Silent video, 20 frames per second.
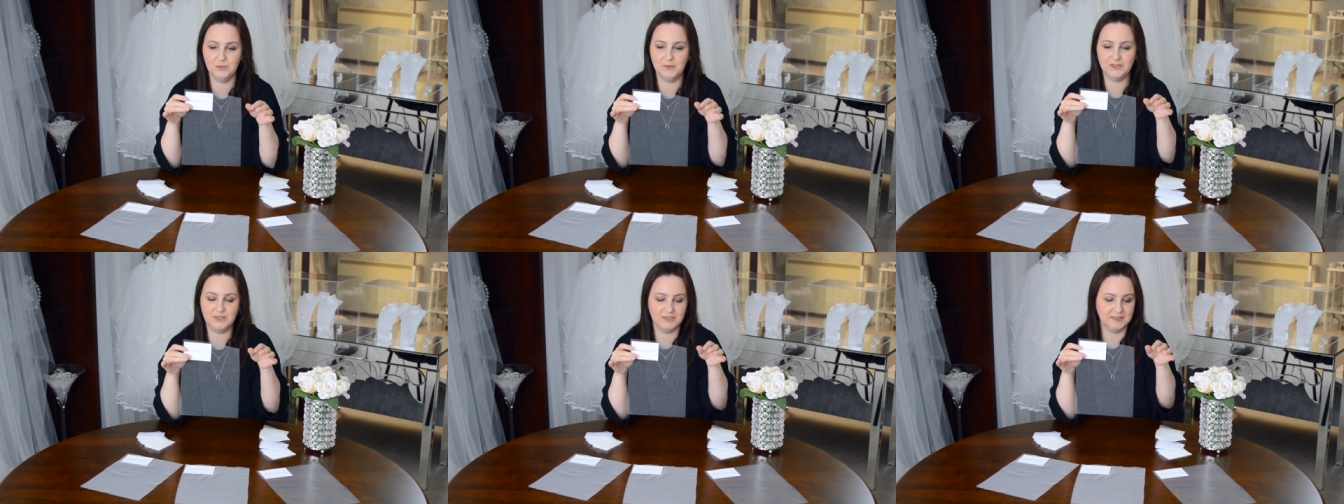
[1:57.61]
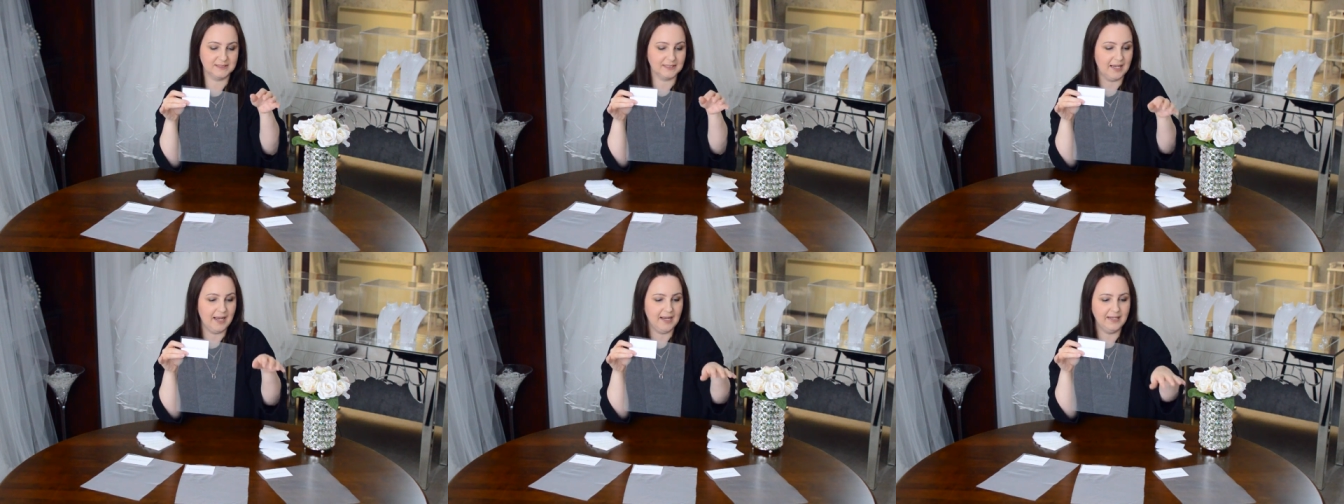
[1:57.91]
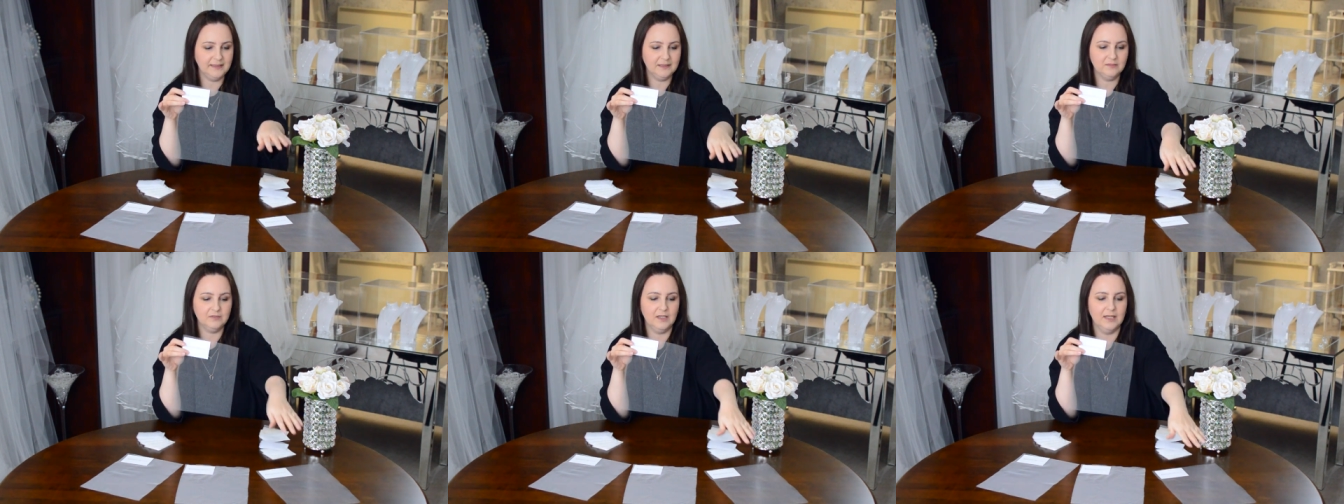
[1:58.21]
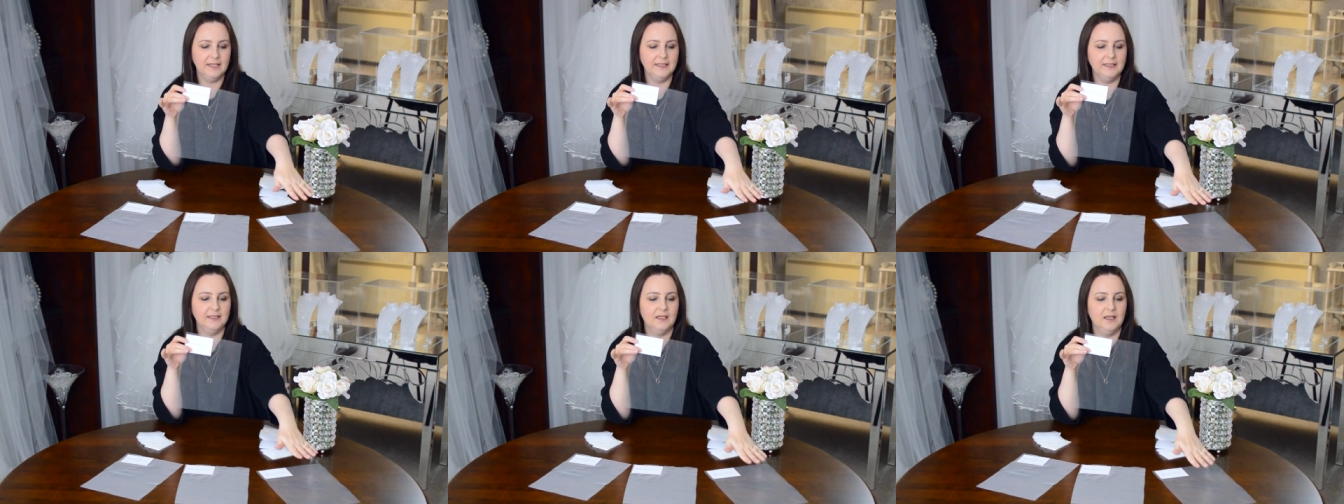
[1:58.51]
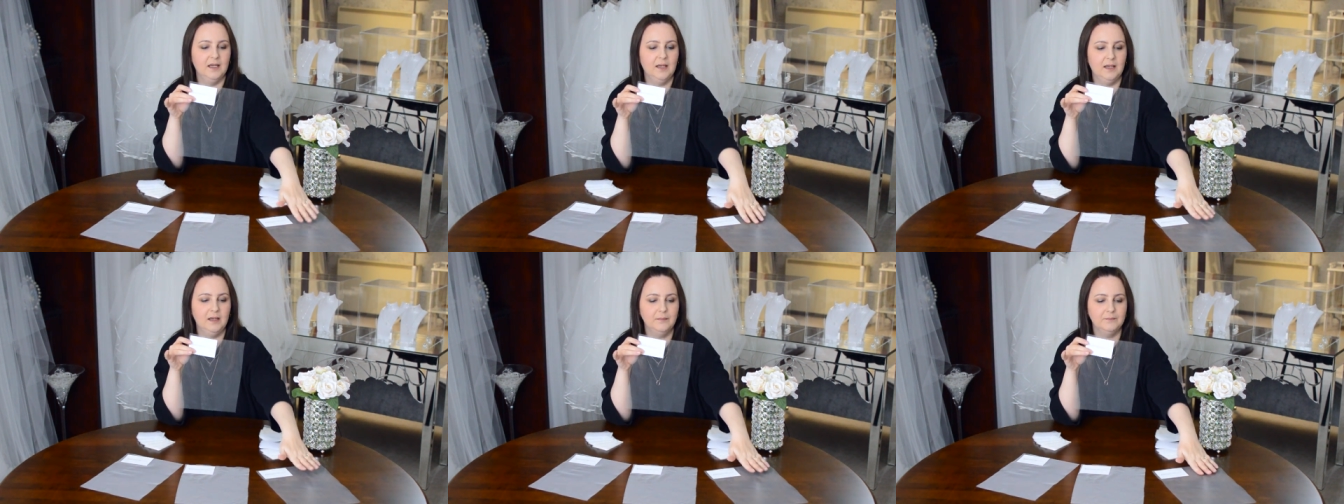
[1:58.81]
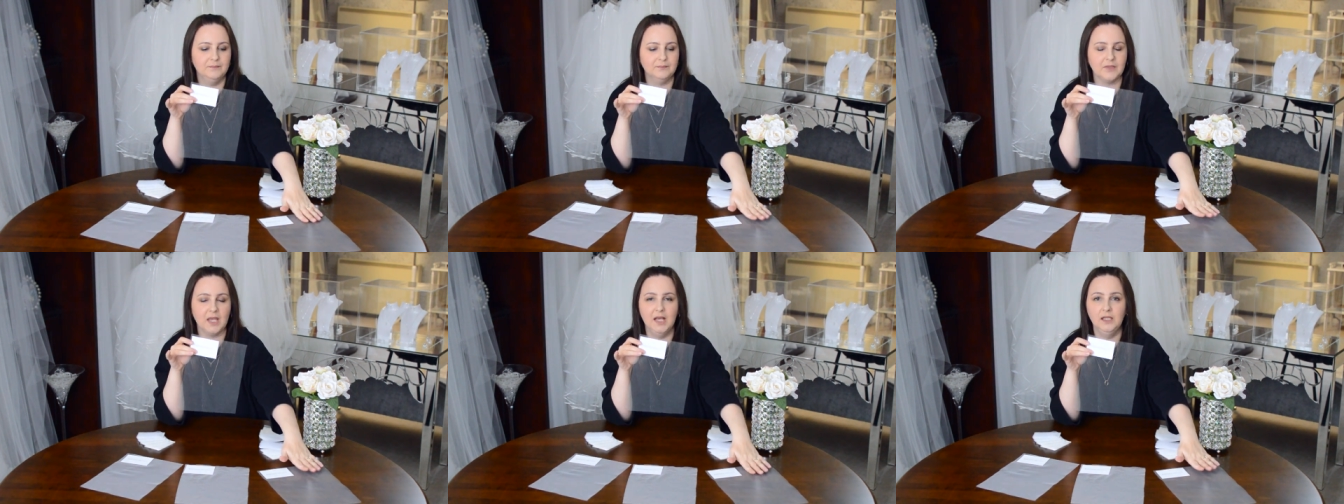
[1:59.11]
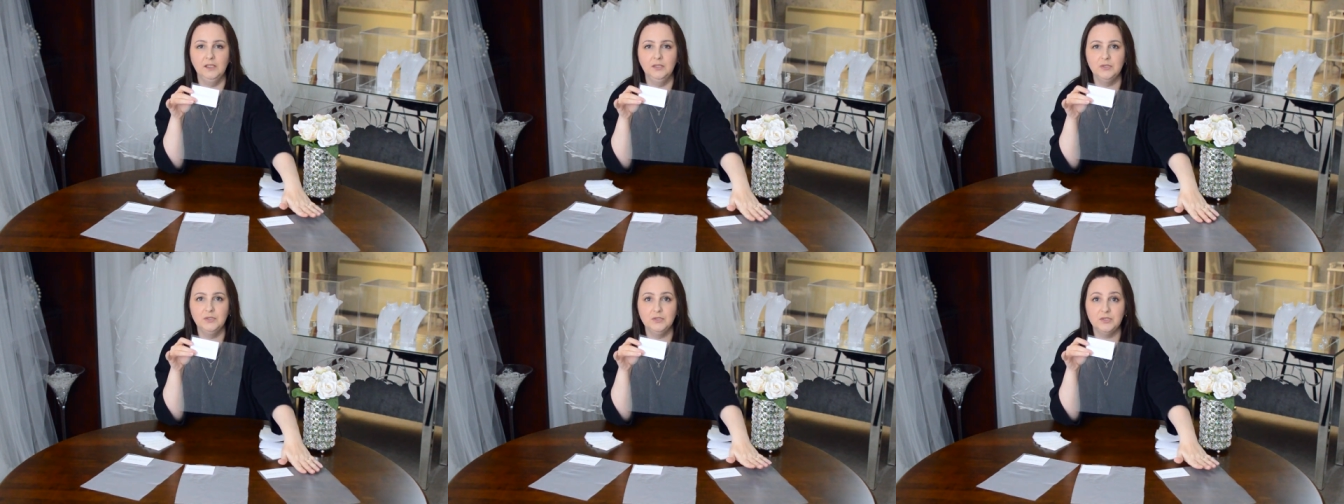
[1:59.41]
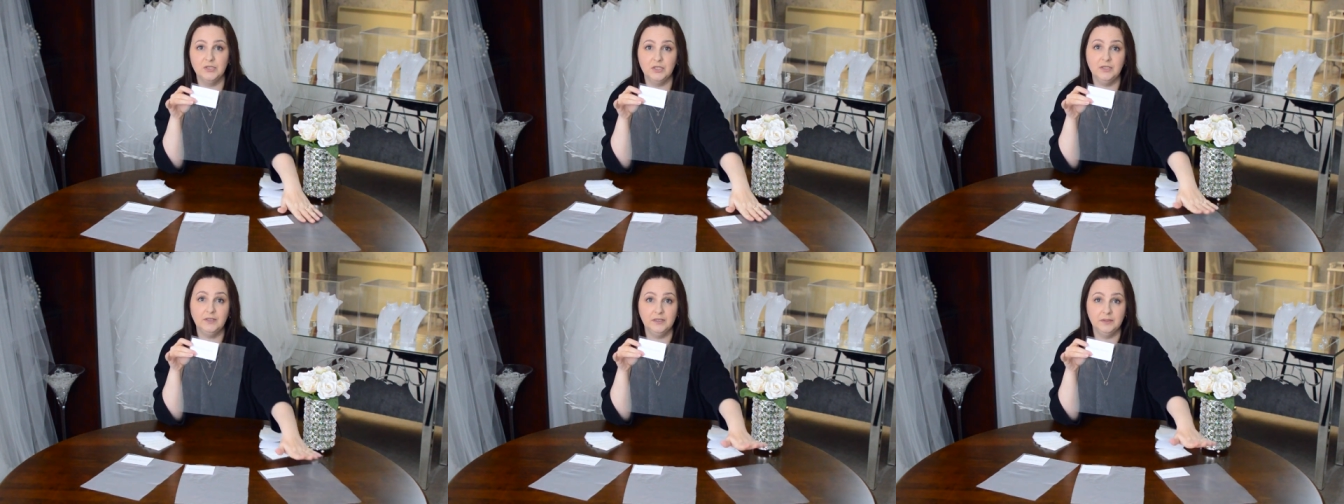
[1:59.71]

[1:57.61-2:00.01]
which is kind of like Illusion